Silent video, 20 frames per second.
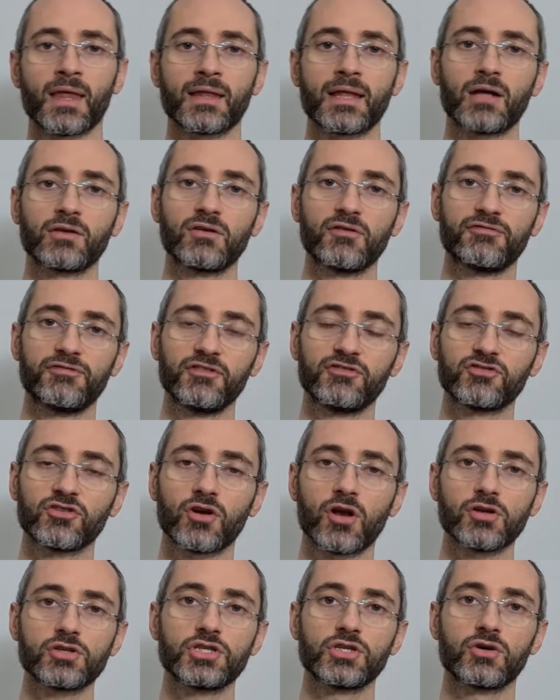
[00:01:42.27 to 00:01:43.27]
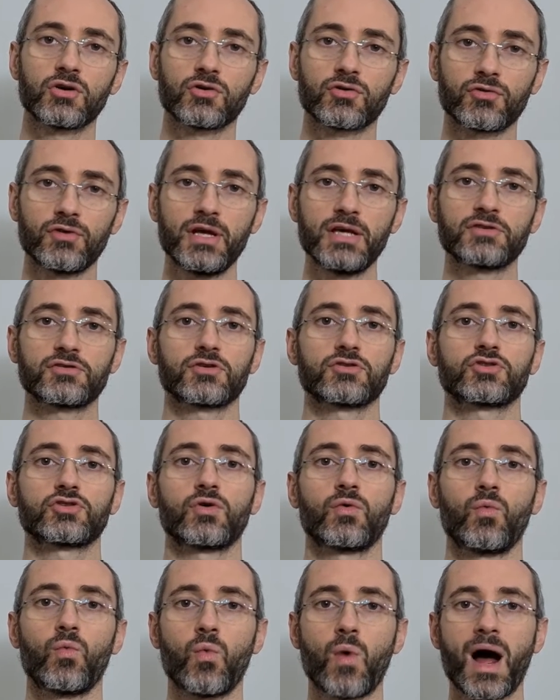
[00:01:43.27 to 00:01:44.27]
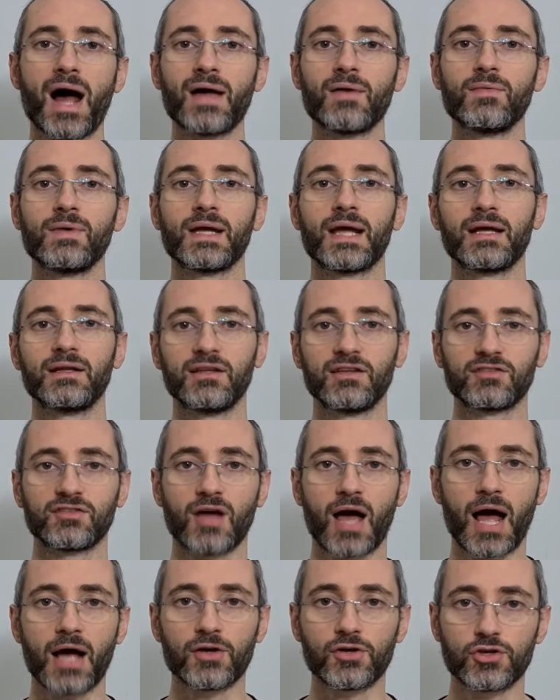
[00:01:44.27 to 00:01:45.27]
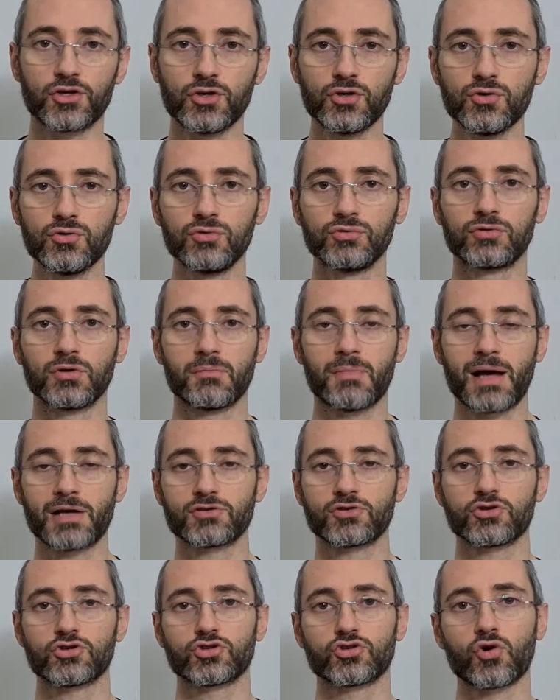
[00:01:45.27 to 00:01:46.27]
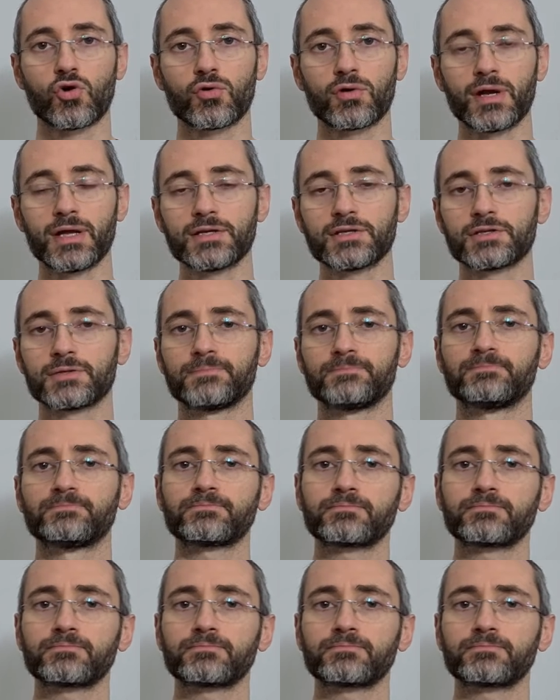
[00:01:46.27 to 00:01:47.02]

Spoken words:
Now, the physiological reasons of why we get this acute muscle soreness,